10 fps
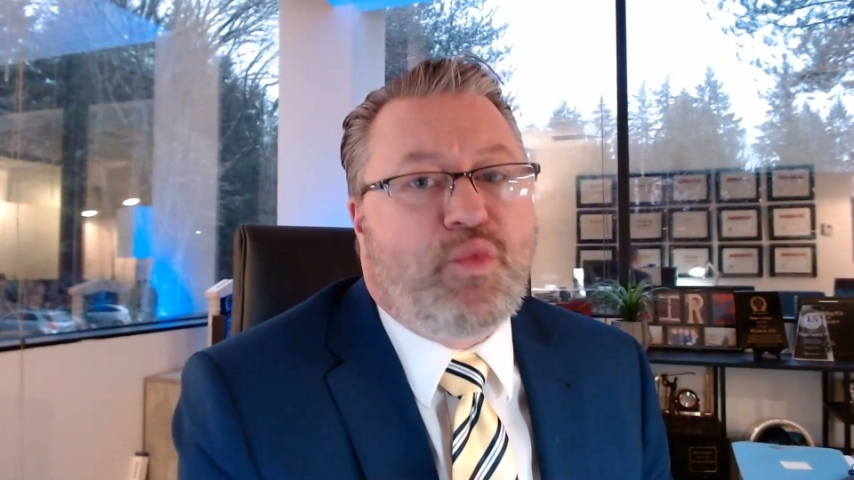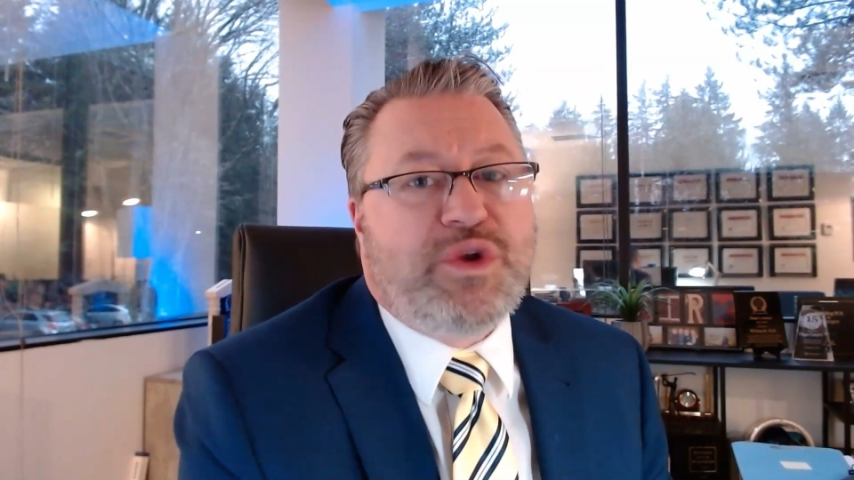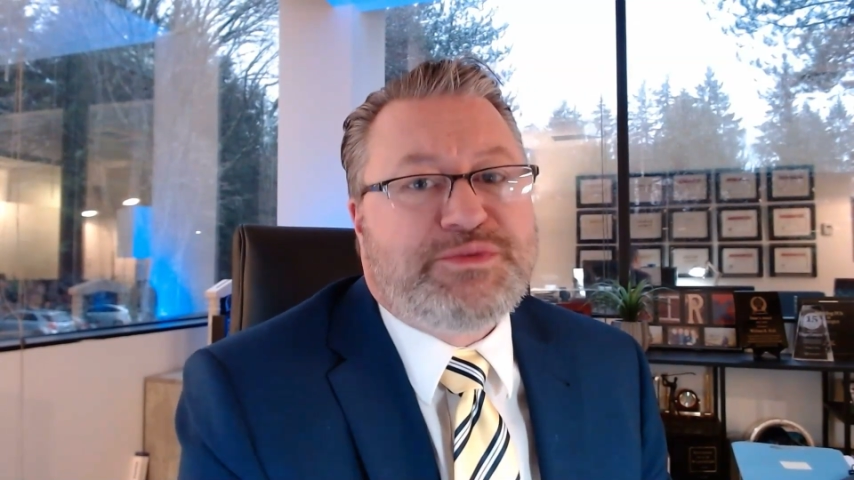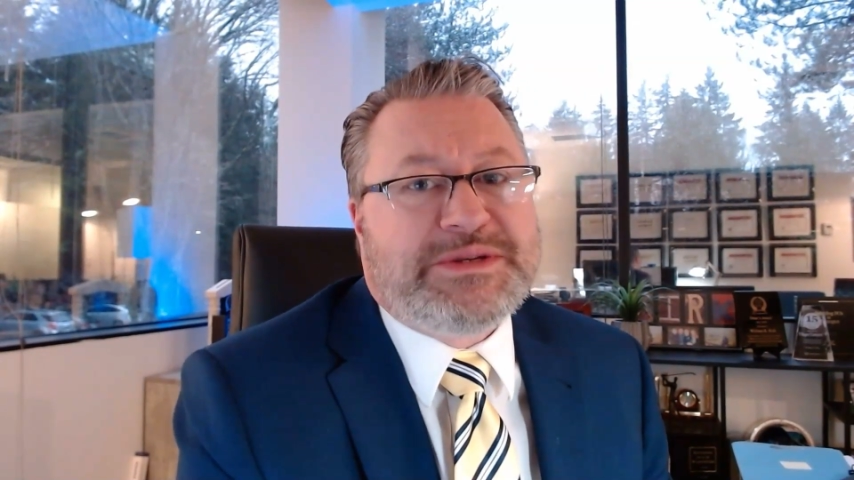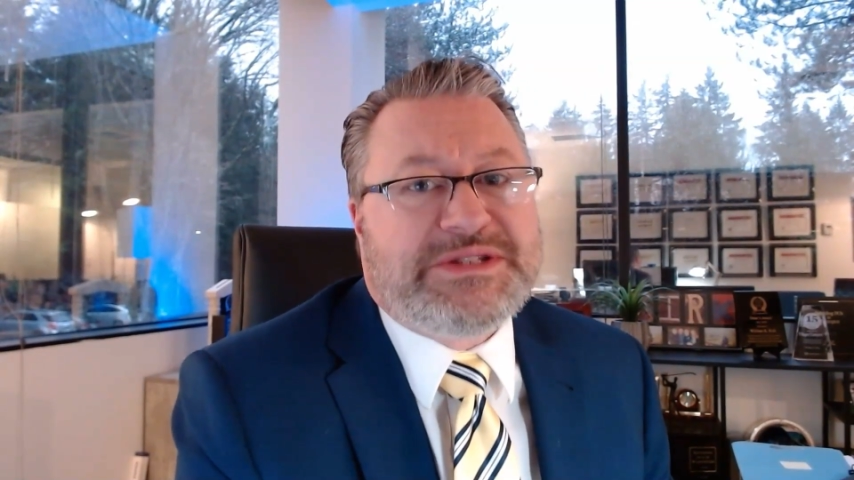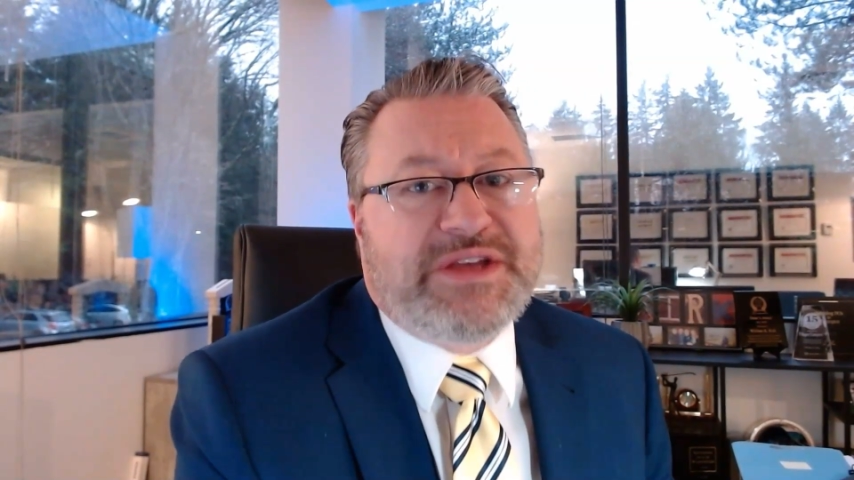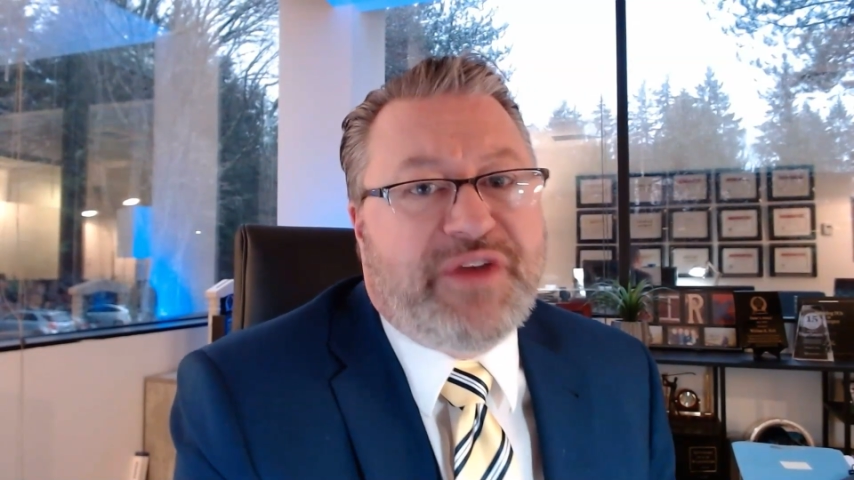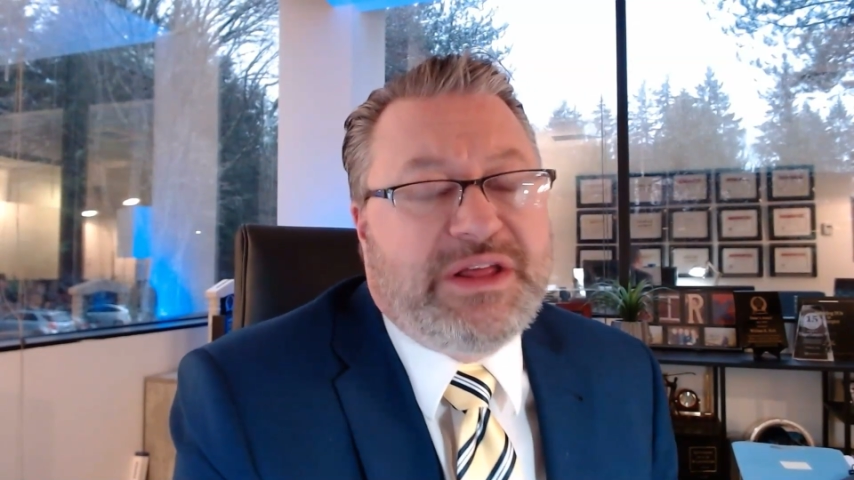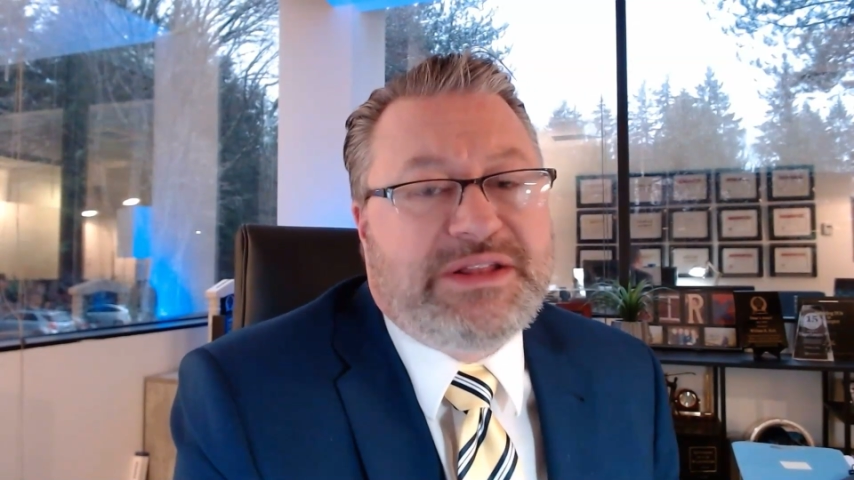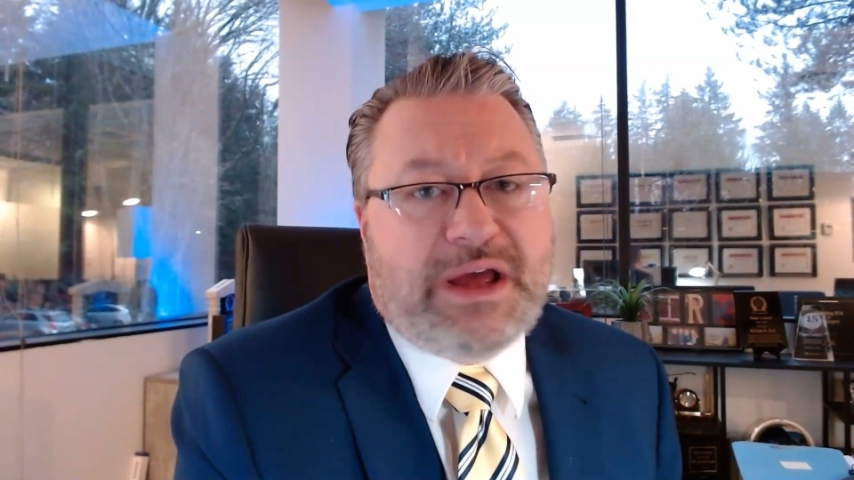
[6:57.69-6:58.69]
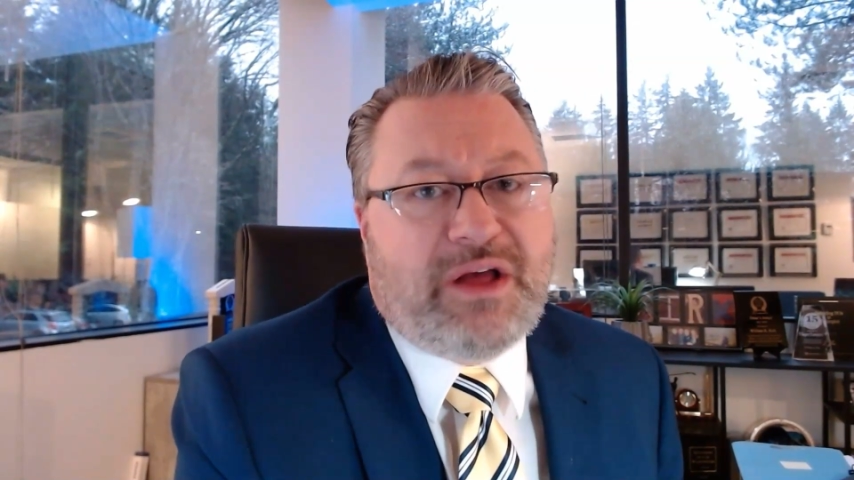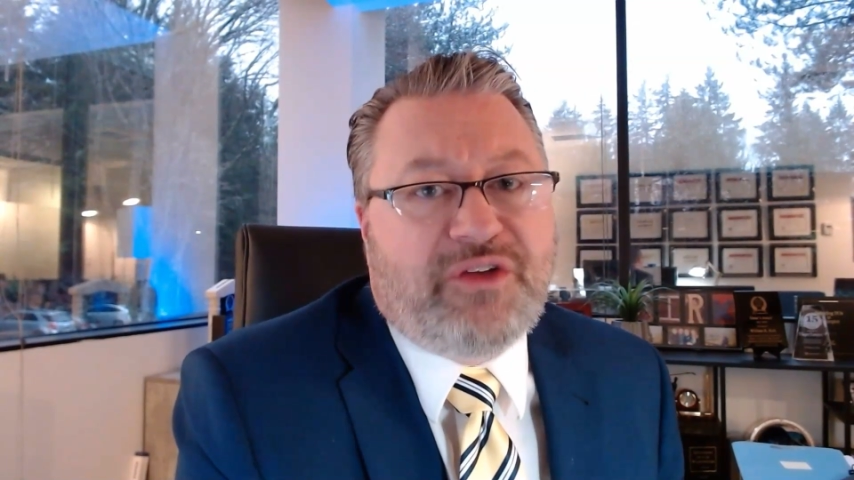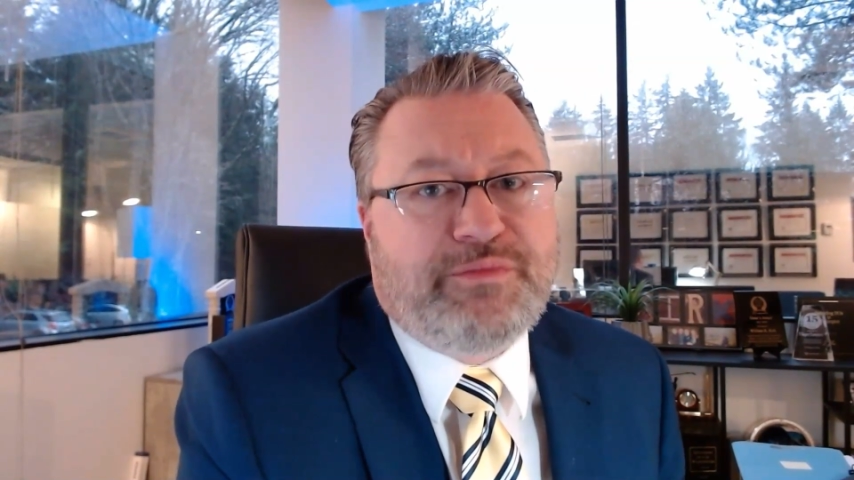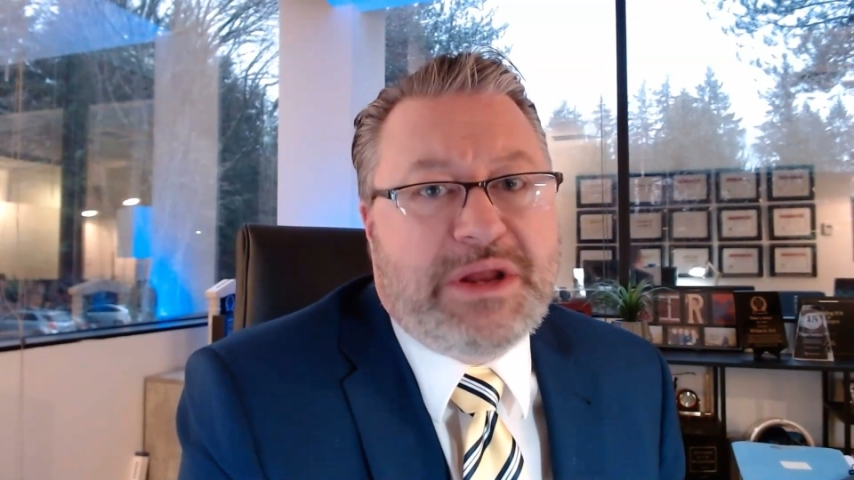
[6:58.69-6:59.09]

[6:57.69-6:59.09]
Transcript: which specifically tells